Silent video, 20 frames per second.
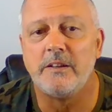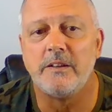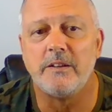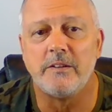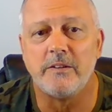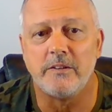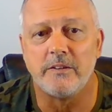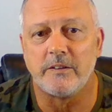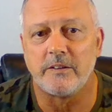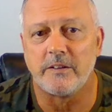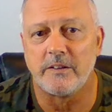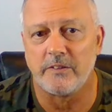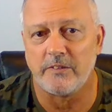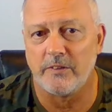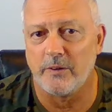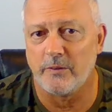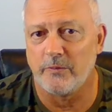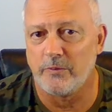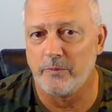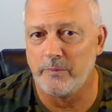you know, you look at
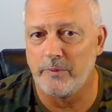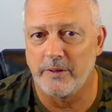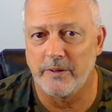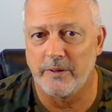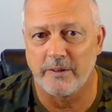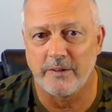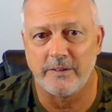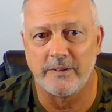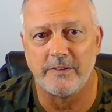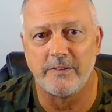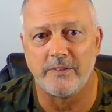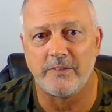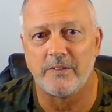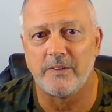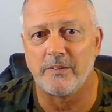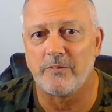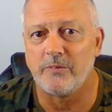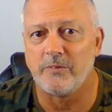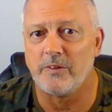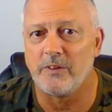South America and
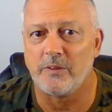stuff.